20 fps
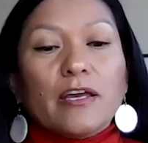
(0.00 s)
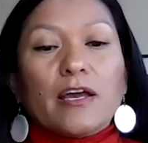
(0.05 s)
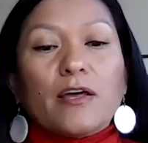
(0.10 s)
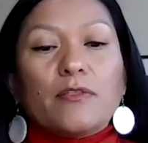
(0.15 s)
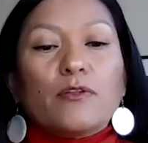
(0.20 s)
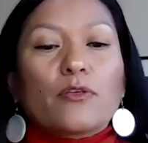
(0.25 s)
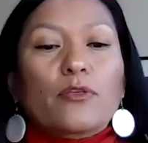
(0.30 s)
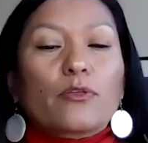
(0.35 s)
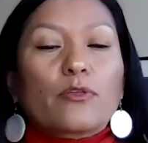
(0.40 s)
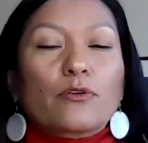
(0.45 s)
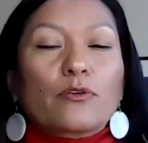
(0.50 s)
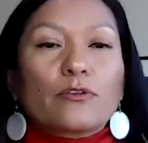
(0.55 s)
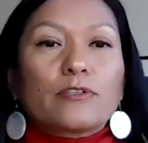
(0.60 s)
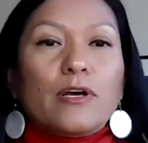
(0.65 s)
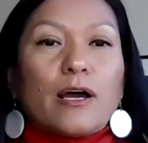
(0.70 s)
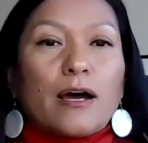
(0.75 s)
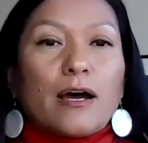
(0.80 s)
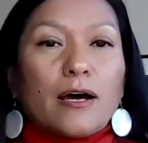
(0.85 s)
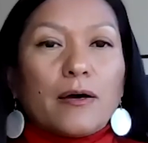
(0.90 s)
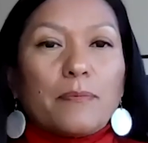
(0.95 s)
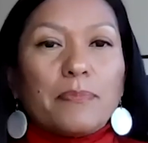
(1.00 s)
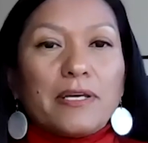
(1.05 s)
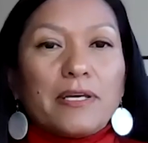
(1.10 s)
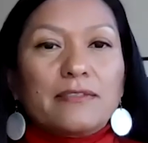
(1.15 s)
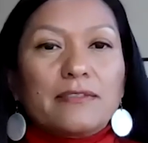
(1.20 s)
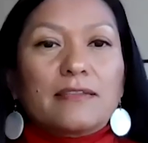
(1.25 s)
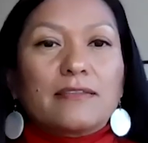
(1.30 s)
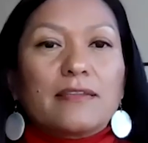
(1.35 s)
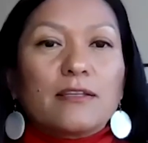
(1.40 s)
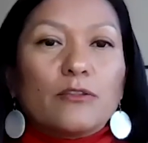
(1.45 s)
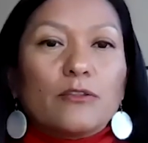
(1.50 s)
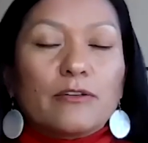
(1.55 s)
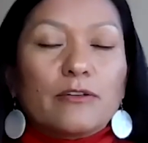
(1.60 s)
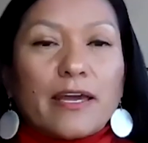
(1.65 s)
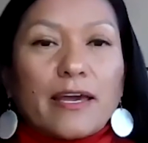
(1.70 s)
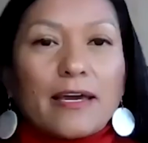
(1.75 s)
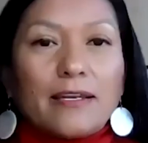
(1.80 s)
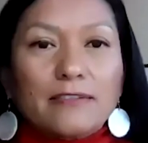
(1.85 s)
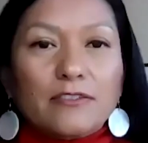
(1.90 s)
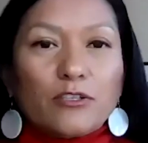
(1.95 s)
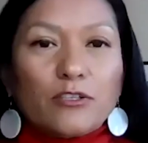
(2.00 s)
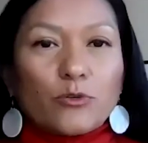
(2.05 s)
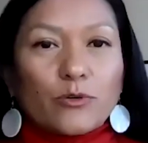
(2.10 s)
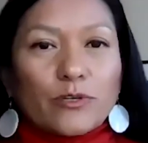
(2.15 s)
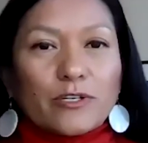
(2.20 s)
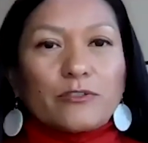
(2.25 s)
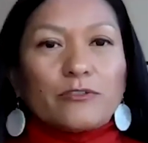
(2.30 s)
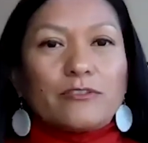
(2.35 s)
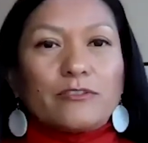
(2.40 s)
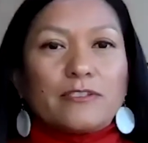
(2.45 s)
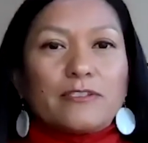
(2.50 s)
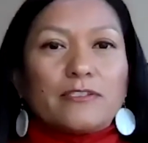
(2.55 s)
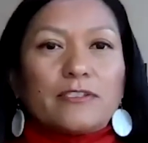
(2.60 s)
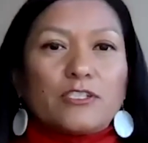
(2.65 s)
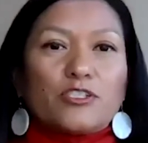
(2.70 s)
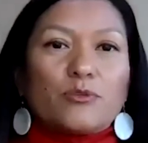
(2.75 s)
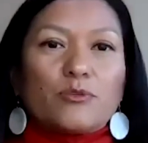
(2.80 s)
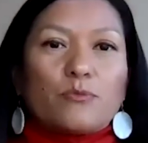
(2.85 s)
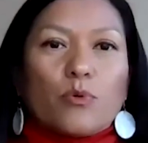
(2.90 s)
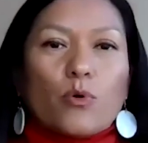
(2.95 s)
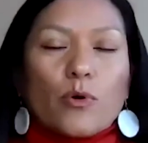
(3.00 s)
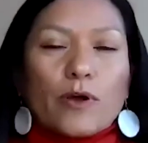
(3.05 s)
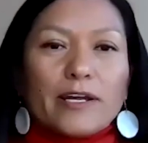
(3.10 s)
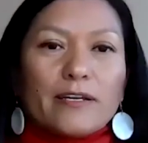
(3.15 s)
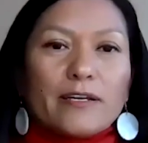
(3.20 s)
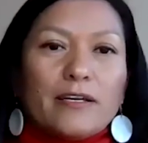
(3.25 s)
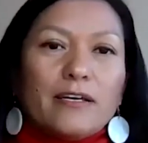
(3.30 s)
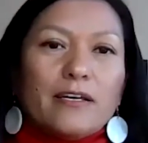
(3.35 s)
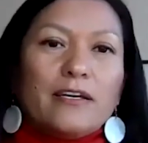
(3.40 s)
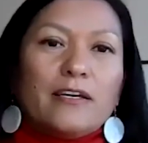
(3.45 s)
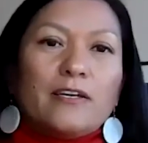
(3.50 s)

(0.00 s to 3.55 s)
And the third uh, piece that they look at is a critical decision point.